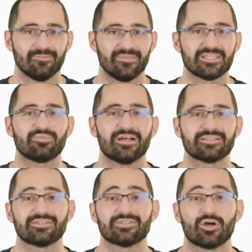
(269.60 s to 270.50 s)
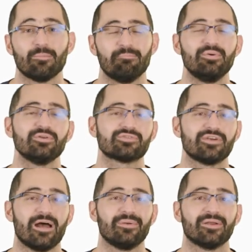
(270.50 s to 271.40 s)
This process is called
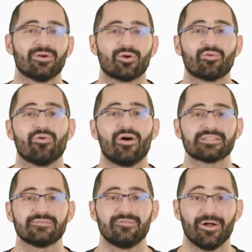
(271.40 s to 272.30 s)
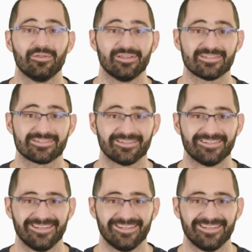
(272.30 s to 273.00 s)
bootstrapping or cross-validation.